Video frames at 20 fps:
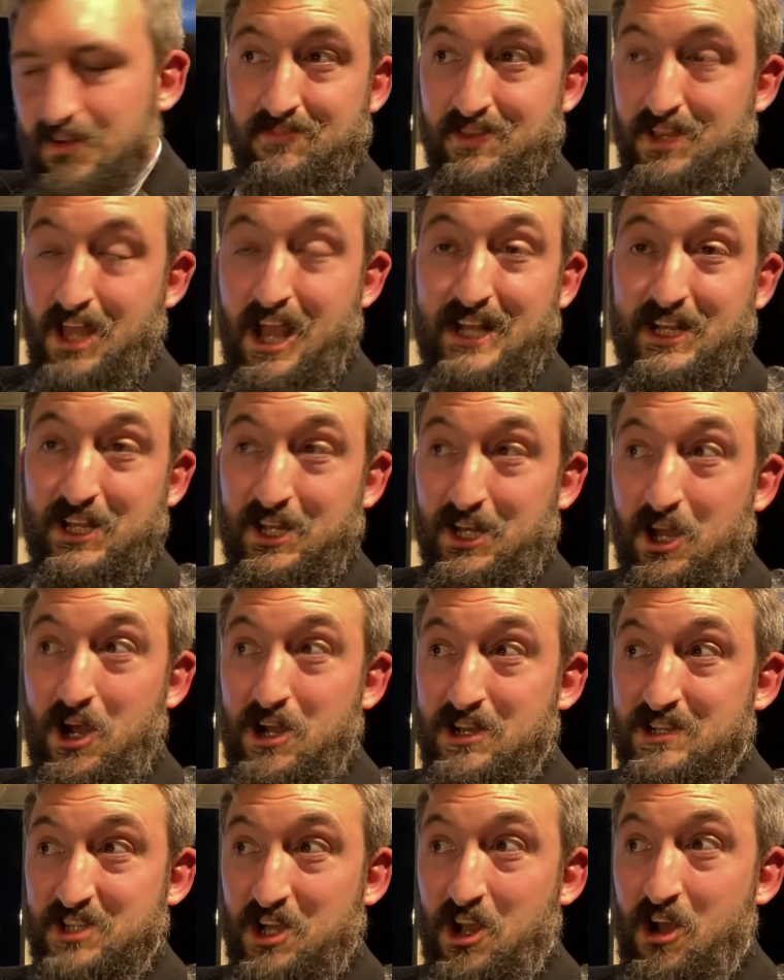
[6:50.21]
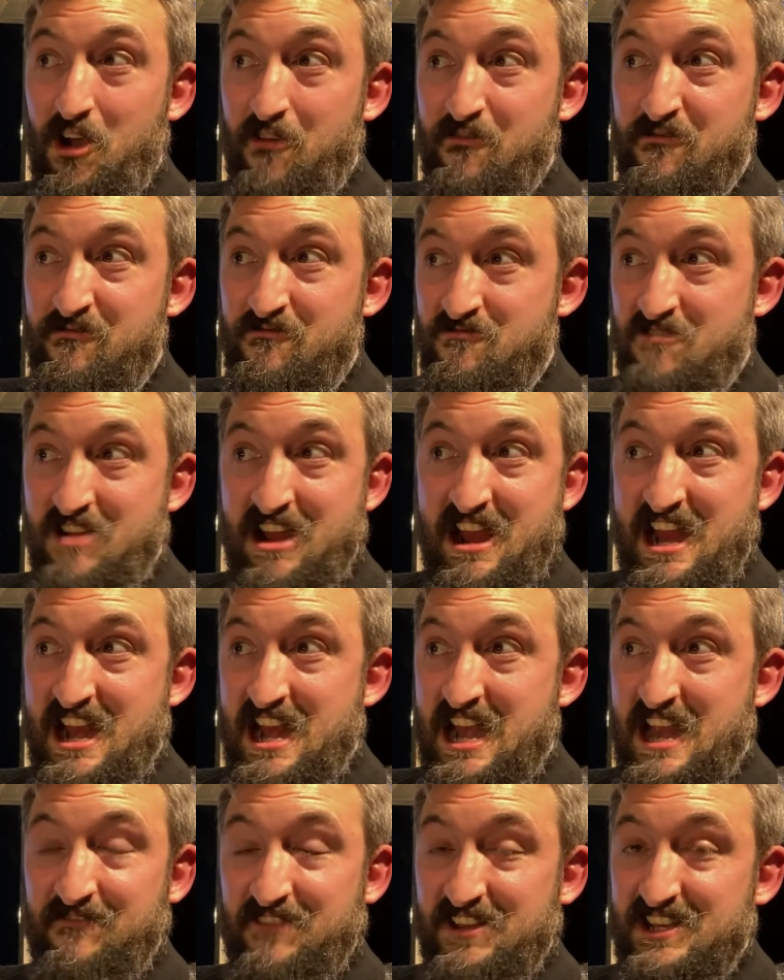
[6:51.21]
Like a lot of
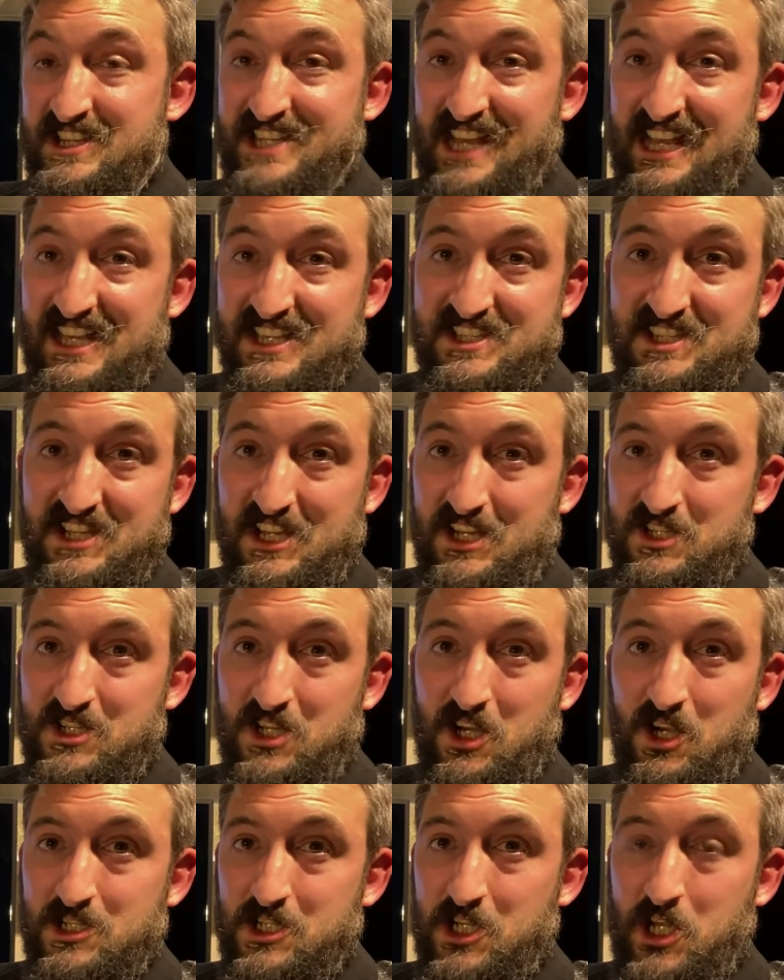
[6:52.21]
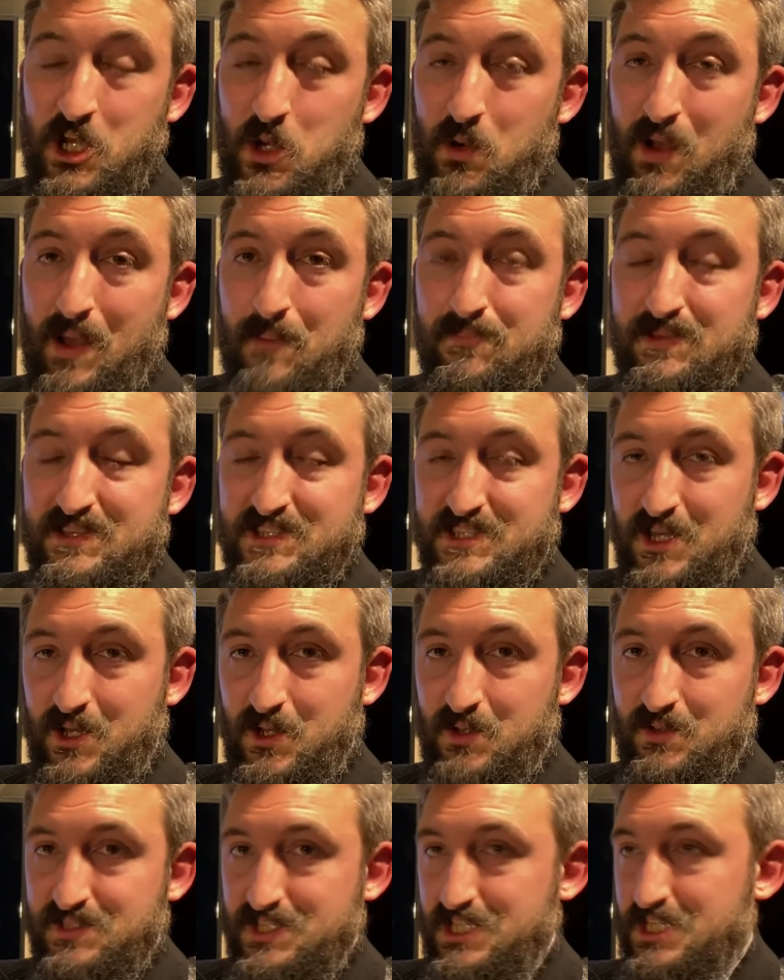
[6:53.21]
really fantastic Doctor Who
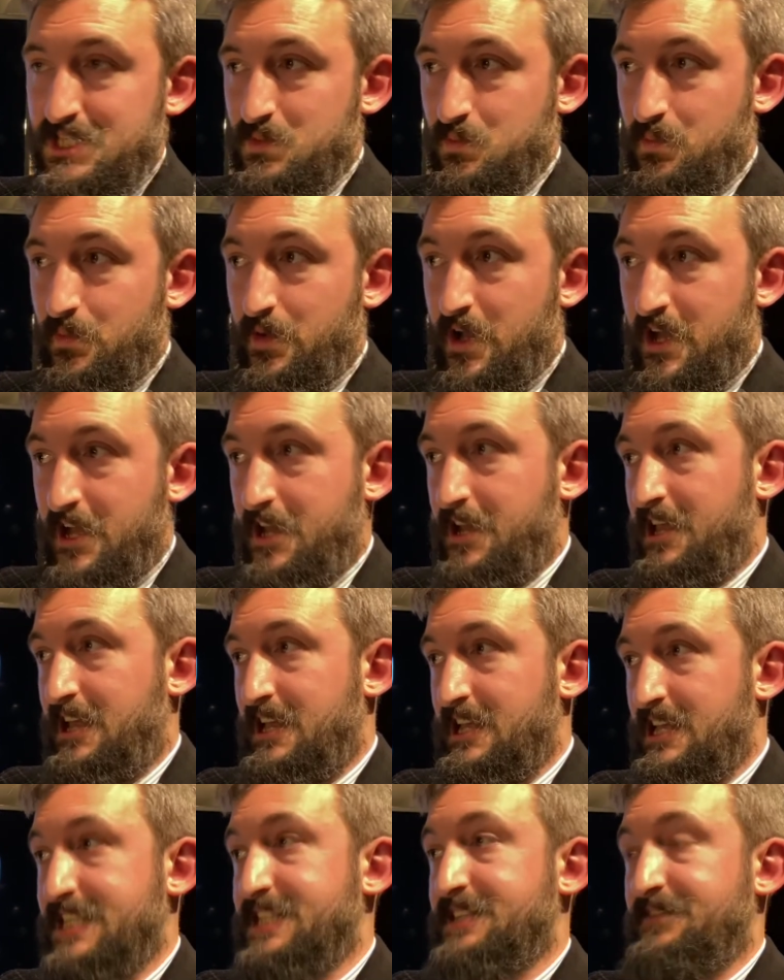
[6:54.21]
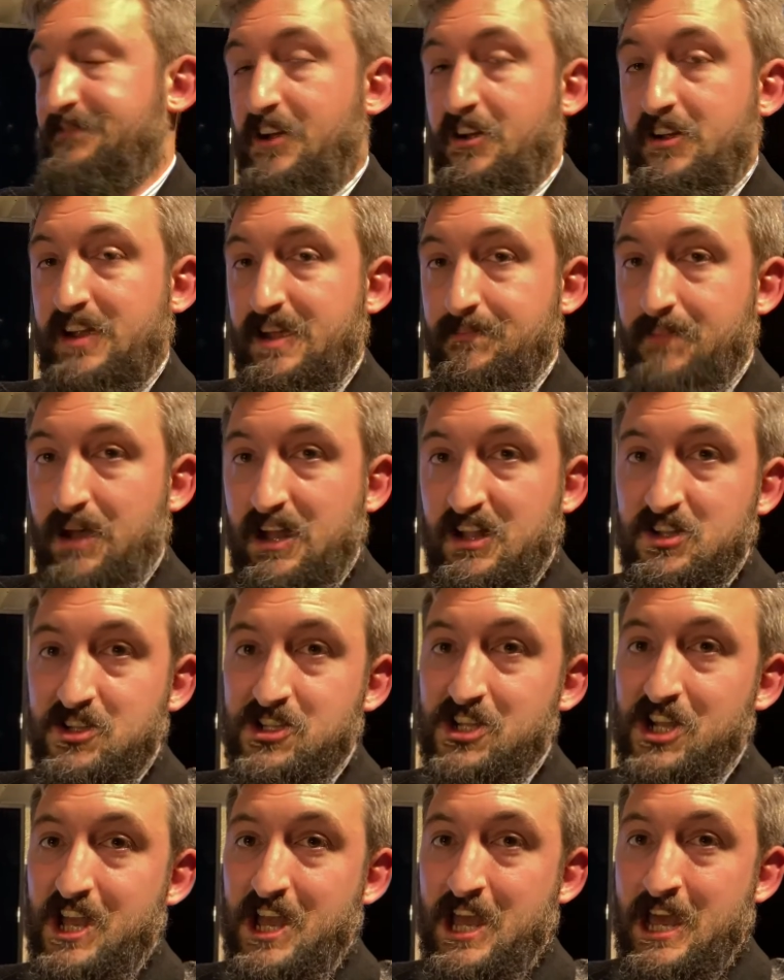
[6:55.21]
episodes, this one is very
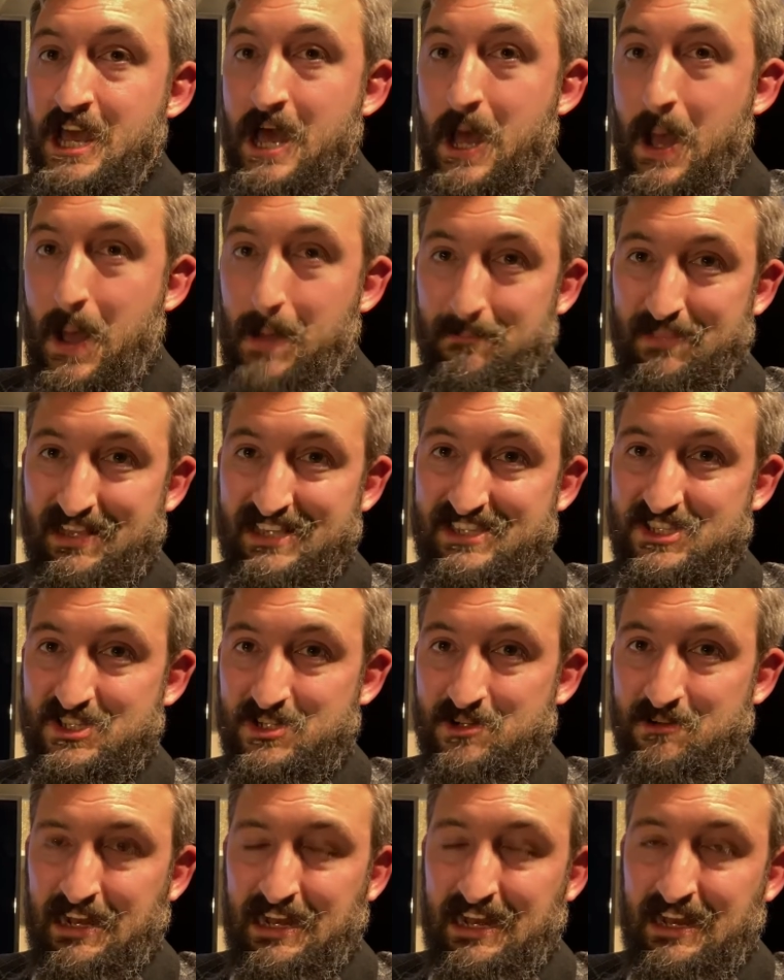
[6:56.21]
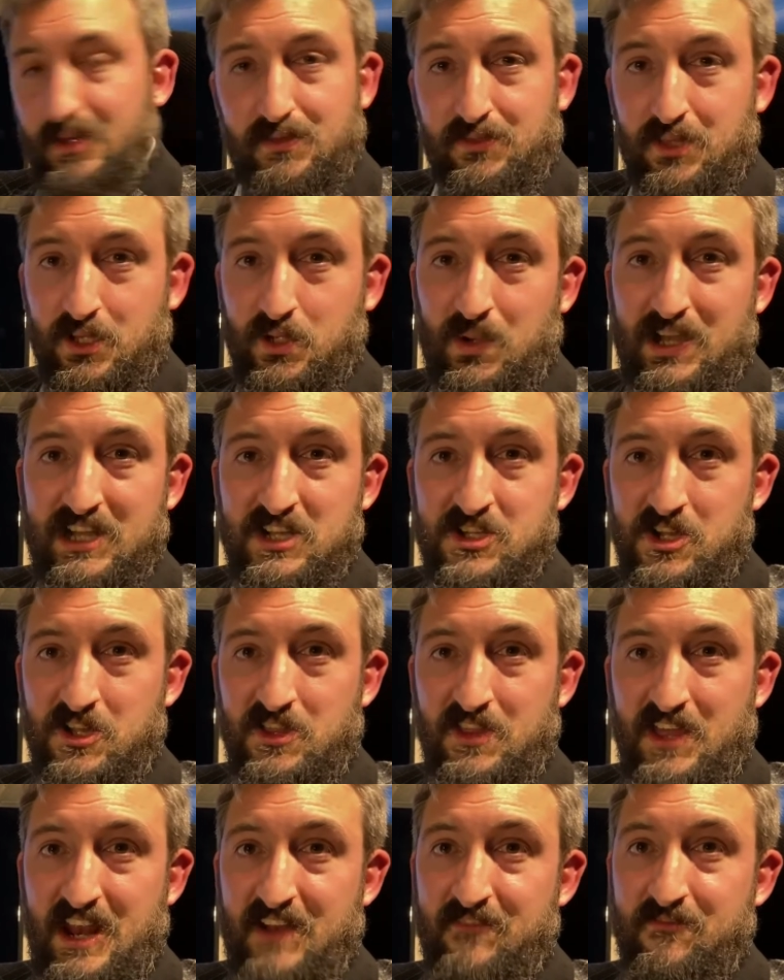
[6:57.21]
much a mystery. The question
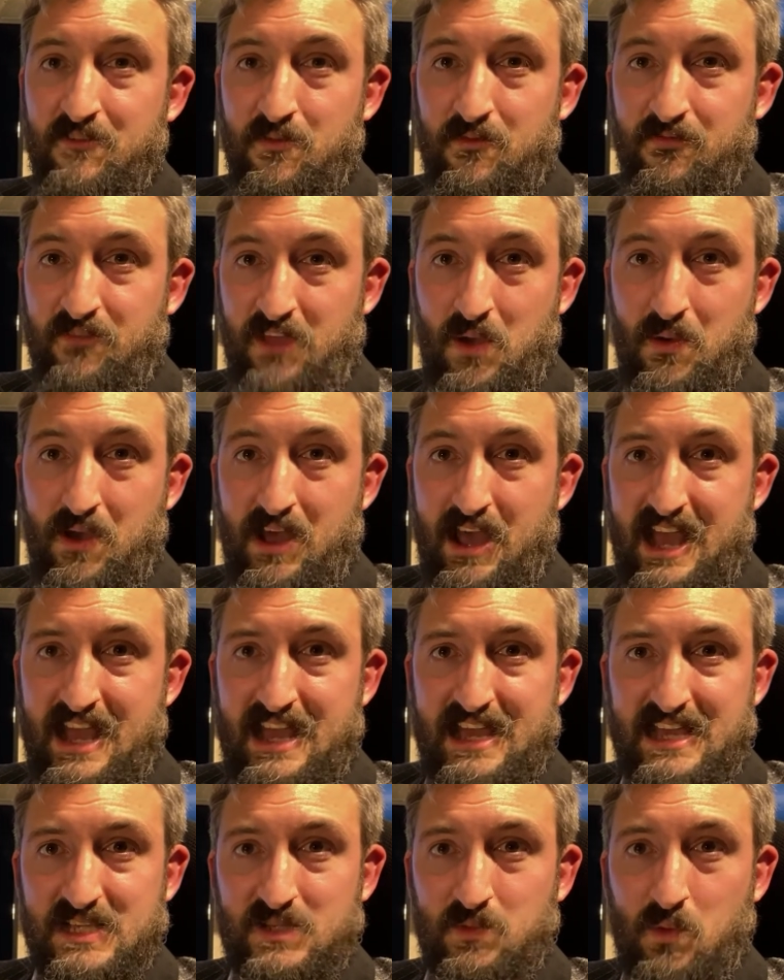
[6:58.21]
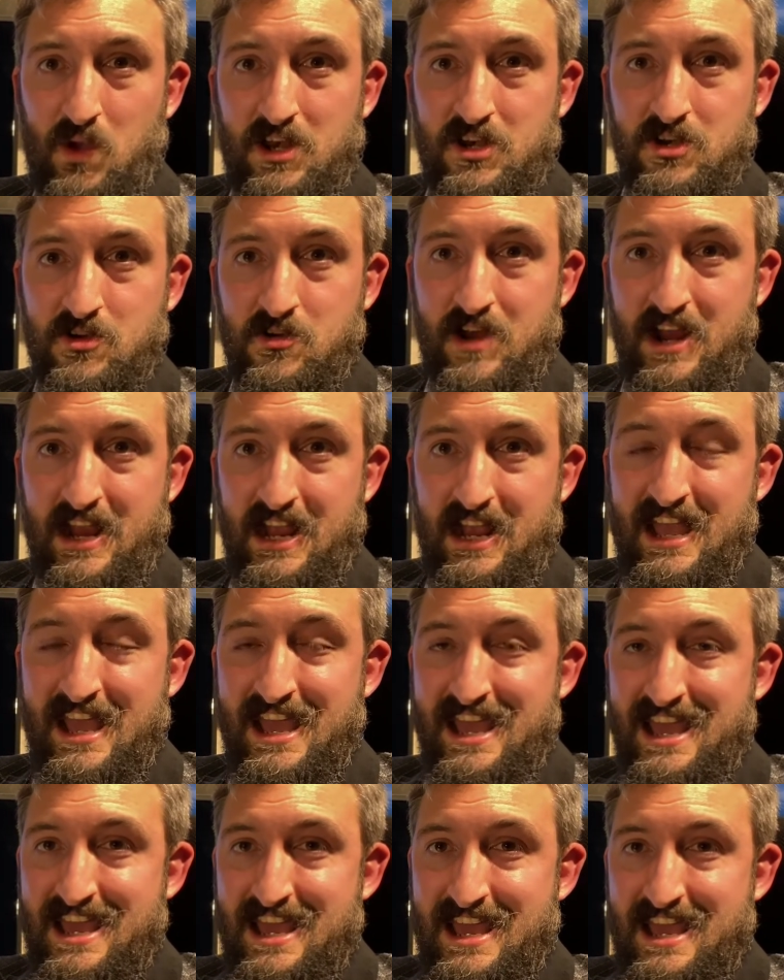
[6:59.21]
that every viewer is wondering
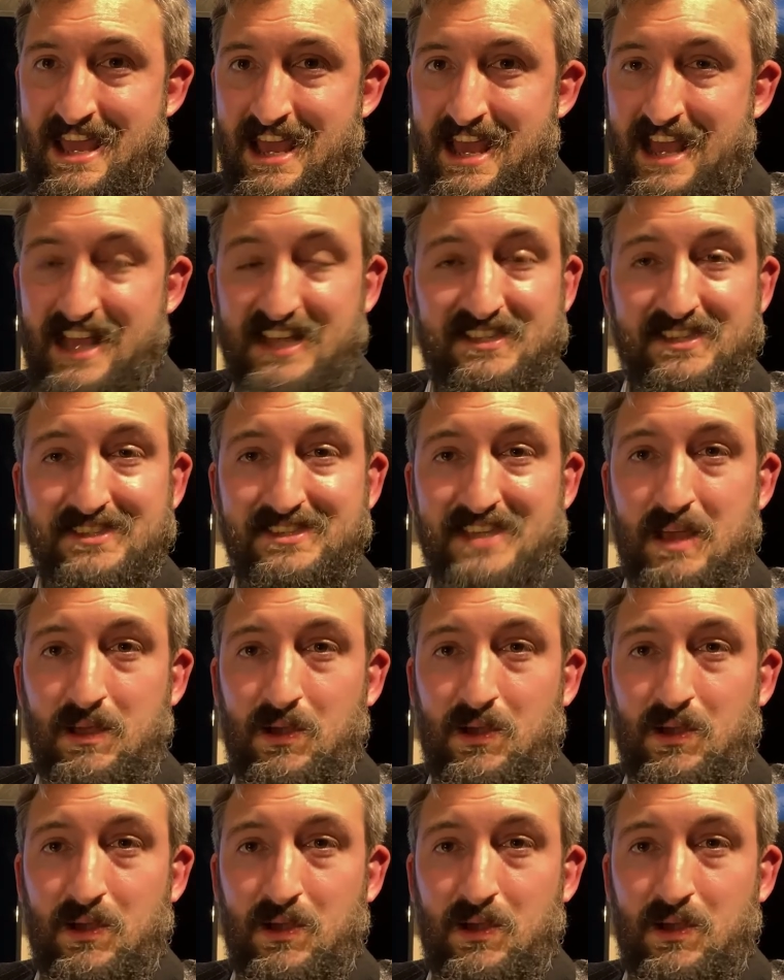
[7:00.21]
is the same